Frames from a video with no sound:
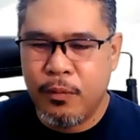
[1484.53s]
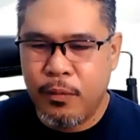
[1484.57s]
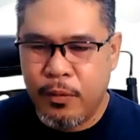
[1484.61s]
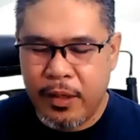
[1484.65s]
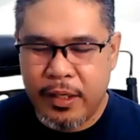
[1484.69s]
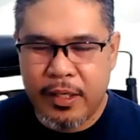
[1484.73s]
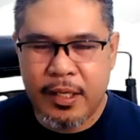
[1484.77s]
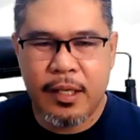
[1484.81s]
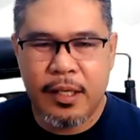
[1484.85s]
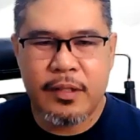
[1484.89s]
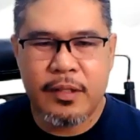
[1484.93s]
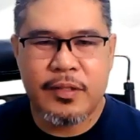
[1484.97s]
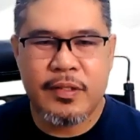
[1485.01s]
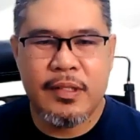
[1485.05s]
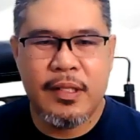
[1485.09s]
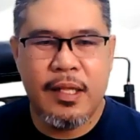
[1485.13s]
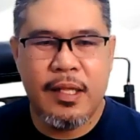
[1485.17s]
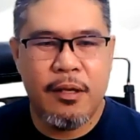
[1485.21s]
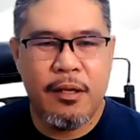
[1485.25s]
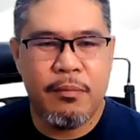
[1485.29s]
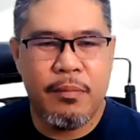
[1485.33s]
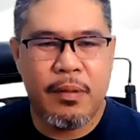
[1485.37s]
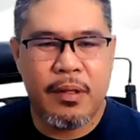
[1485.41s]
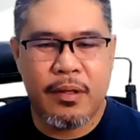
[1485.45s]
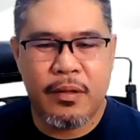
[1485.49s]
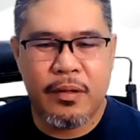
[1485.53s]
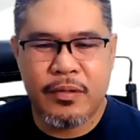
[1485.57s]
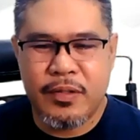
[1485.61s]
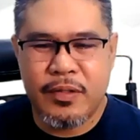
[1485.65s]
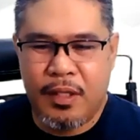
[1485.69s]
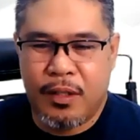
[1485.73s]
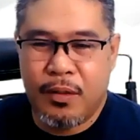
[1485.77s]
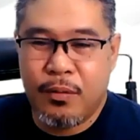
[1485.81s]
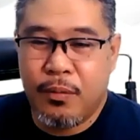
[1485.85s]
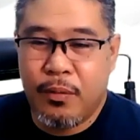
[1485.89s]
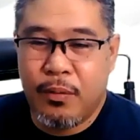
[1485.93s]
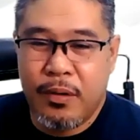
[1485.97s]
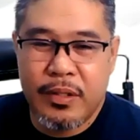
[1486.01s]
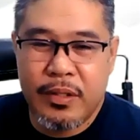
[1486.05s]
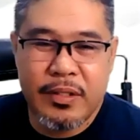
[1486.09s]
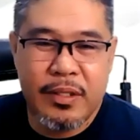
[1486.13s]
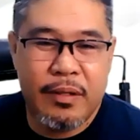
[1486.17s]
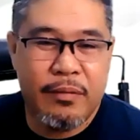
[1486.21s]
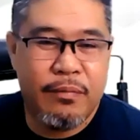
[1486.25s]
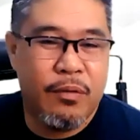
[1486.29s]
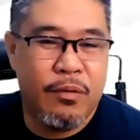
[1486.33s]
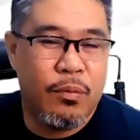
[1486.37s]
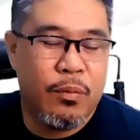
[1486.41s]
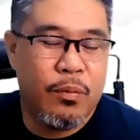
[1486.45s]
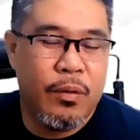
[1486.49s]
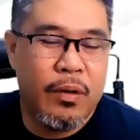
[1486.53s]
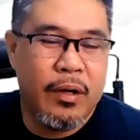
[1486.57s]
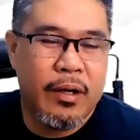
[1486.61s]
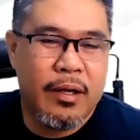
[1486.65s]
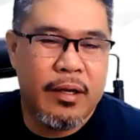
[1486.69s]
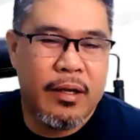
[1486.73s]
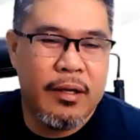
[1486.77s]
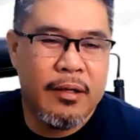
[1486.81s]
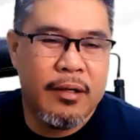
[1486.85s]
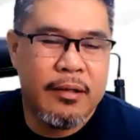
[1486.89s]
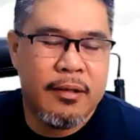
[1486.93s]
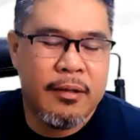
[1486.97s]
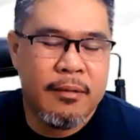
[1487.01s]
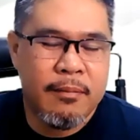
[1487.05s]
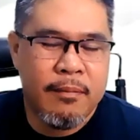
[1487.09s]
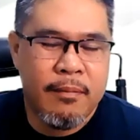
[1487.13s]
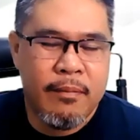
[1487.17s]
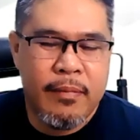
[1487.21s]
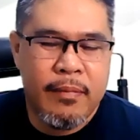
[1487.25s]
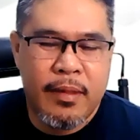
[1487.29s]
work its day because it works if we work it,